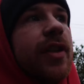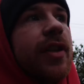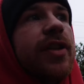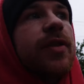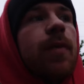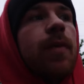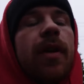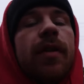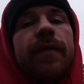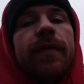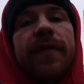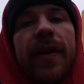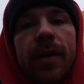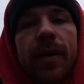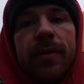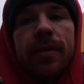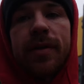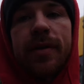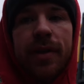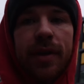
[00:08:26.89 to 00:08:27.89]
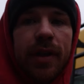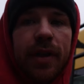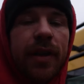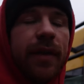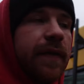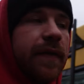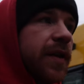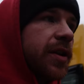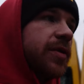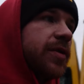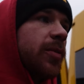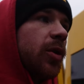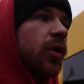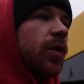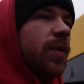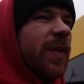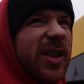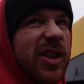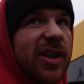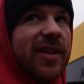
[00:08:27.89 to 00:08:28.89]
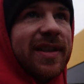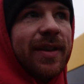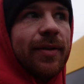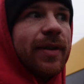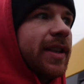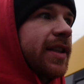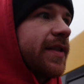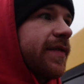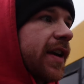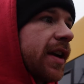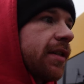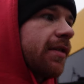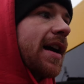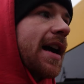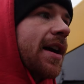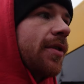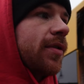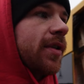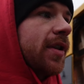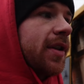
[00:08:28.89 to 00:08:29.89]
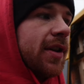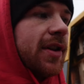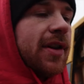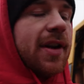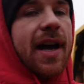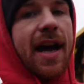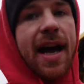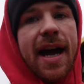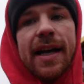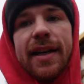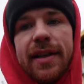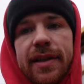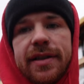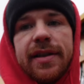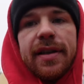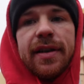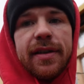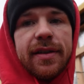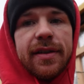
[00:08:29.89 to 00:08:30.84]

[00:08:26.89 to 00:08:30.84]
the 12 volt fuse board, which I still need to figure out, and